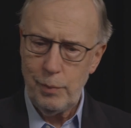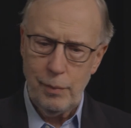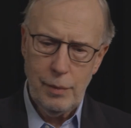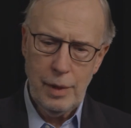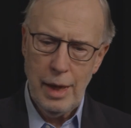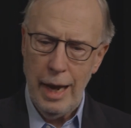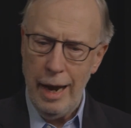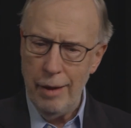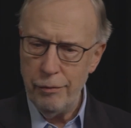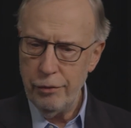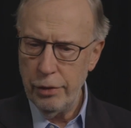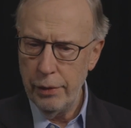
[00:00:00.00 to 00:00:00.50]

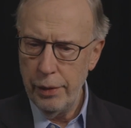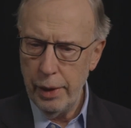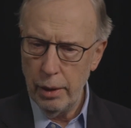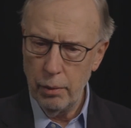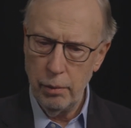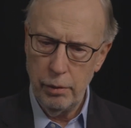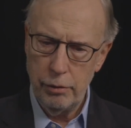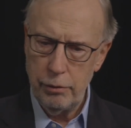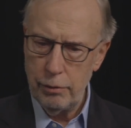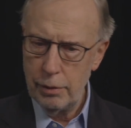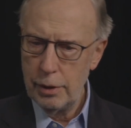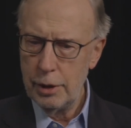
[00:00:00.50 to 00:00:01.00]
after there
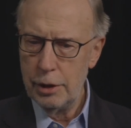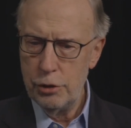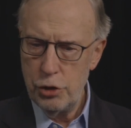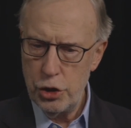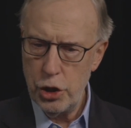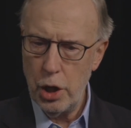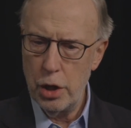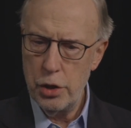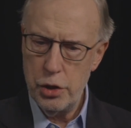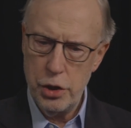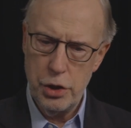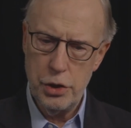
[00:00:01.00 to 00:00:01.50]
was
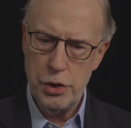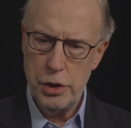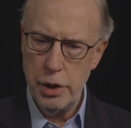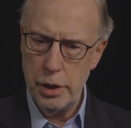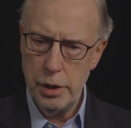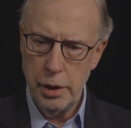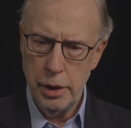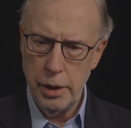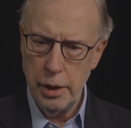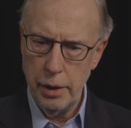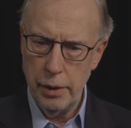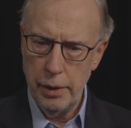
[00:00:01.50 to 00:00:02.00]
charges that,
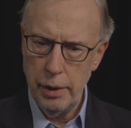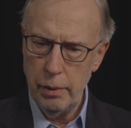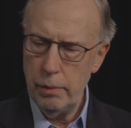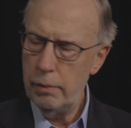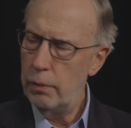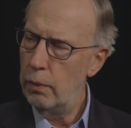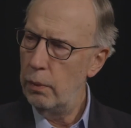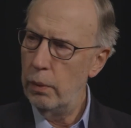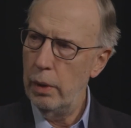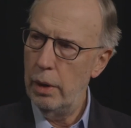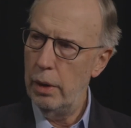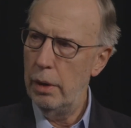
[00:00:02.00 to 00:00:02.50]
that
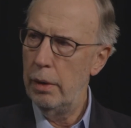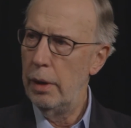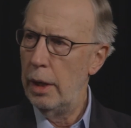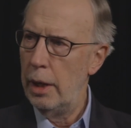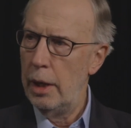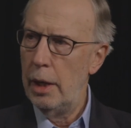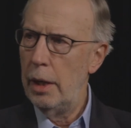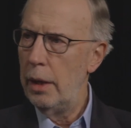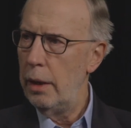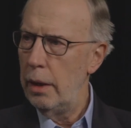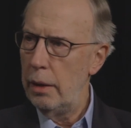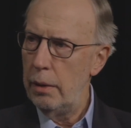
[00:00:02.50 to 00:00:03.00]

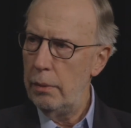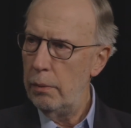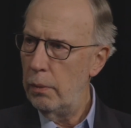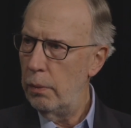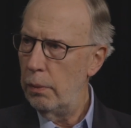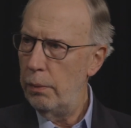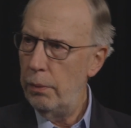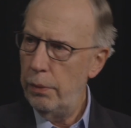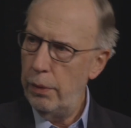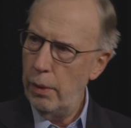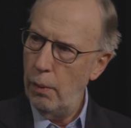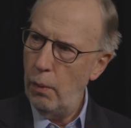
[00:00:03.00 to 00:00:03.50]

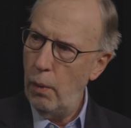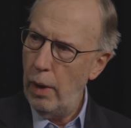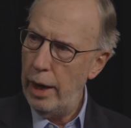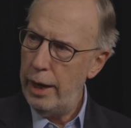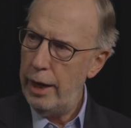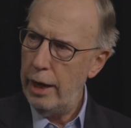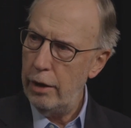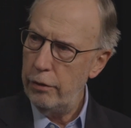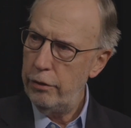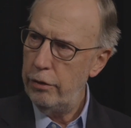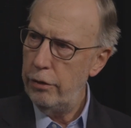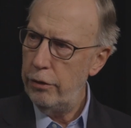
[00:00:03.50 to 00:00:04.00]
the White
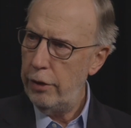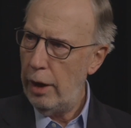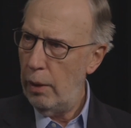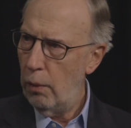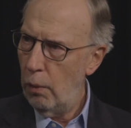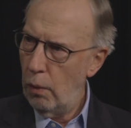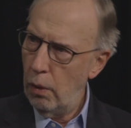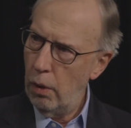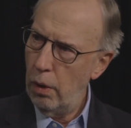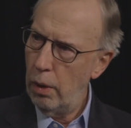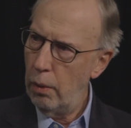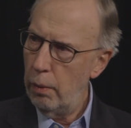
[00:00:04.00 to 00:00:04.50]
House is at
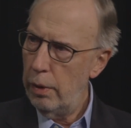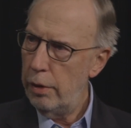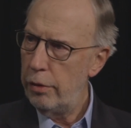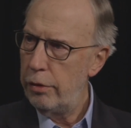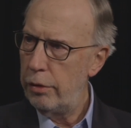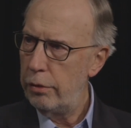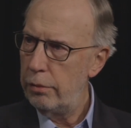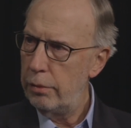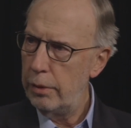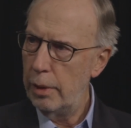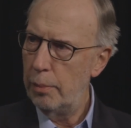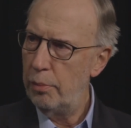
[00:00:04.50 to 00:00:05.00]
war
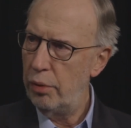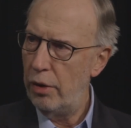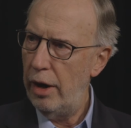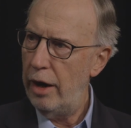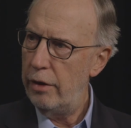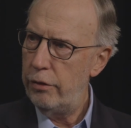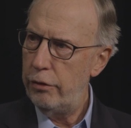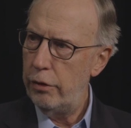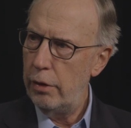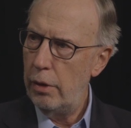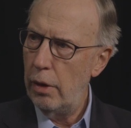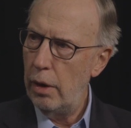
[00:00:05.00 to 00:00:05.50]
with the
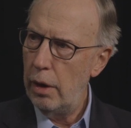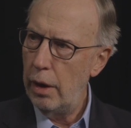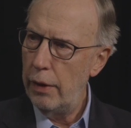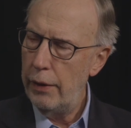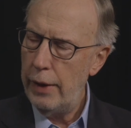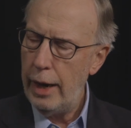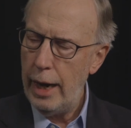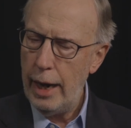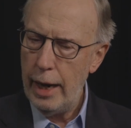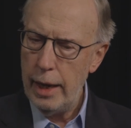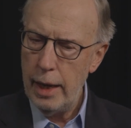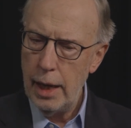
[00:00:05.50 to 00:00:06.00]
press and all of
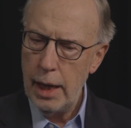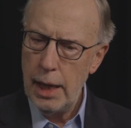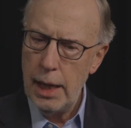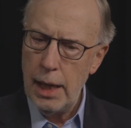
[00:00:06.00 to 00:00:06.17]
that,